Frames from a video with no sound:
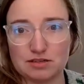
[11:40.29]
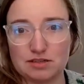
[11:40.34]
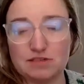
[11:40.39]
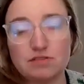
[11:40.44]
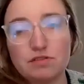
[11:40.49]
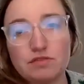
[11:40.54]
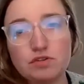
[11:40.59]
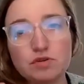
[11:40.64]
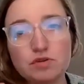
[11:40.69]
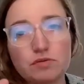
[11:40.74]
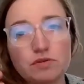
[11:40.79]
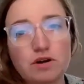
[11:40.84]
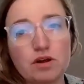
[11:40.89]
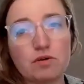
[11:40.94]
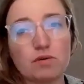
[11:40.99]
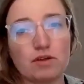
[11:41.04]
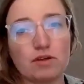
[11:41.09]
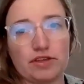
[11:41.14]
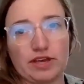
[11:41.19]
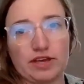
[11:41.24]
Even if you don't
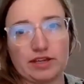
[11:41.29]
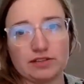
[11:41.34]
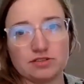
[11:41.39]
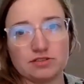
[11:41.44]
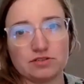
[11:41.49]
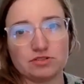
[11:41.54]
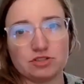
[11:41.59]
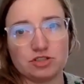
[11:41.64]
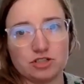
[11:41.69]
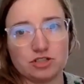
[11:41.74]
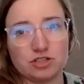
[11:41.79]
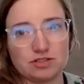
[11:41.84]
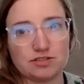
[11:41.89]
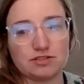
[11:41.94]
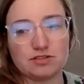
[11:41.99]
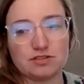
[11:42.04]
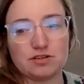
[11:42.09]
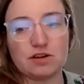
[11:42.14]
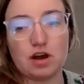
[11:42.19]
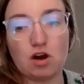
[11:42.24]
know all the answers,
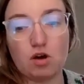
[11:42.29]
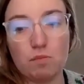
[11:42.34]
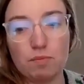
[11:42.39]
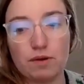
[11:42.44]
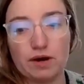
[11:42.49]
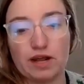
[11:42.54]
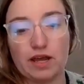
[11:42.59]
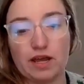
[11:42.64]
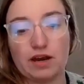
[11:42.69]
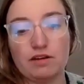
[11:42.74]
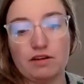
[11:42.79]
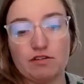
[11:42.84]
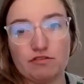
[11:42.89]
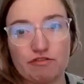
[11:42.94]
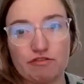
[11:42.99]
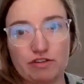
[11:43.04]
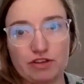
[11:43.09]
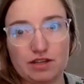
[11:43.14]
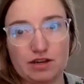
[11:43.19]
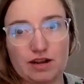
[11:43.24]
just open it,
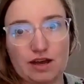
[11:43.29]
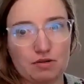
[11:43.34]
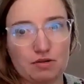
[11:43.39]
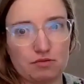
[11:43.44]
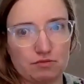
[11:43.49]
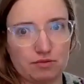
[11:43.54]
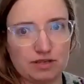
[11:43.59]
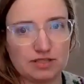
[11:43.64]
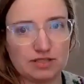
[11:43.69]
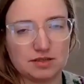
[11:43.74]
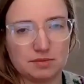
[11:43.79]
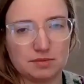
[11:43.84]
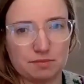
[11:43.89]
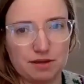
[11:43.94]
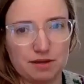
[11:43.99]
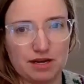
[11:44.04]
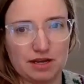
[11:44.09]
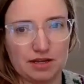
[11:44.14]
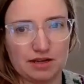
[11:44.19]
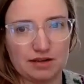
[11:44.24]
fill it out,
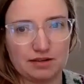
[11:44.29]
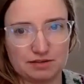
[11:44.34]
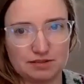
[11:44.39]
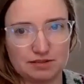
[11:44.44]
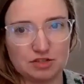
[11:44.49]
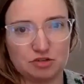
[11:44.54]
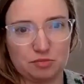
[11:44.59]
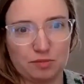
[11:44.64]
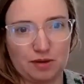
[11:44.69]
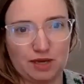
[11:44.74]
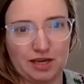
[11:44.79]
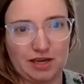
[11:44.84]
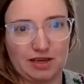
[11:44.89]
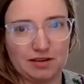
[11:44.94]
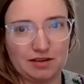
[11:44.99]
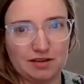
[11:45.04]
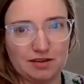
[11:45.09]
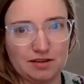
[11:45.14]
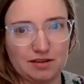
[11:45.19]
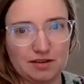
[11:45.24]
resubmit it to
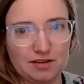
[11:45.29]
me.